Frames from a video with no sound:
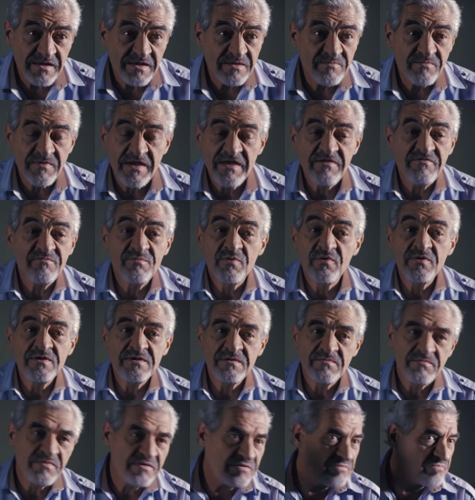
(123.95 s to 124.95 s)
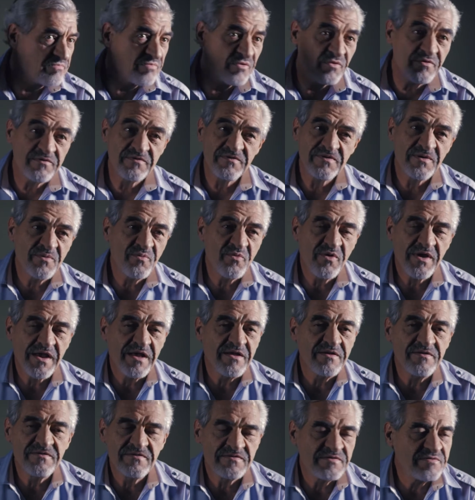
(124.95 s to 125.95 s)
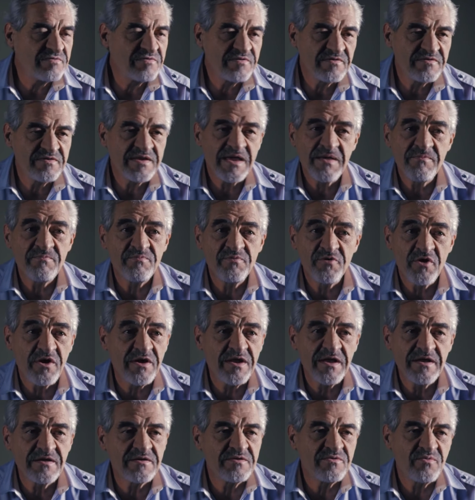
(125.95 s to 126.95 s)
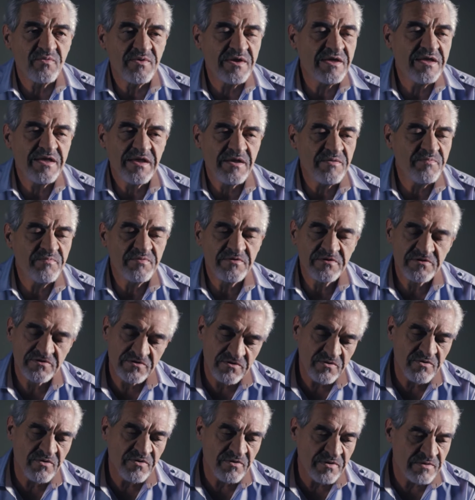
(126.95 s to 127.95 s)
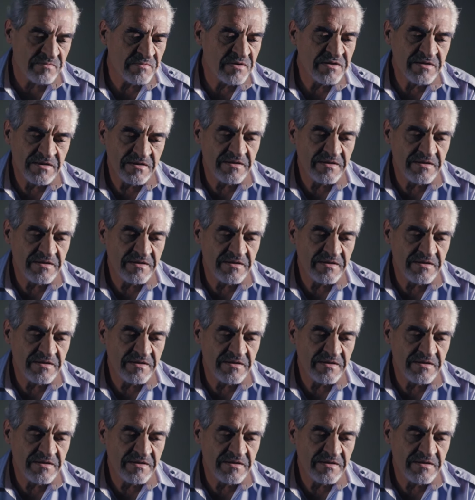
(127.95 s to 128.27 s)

It may have been bought somewhere else. It's the same product. We keep it short.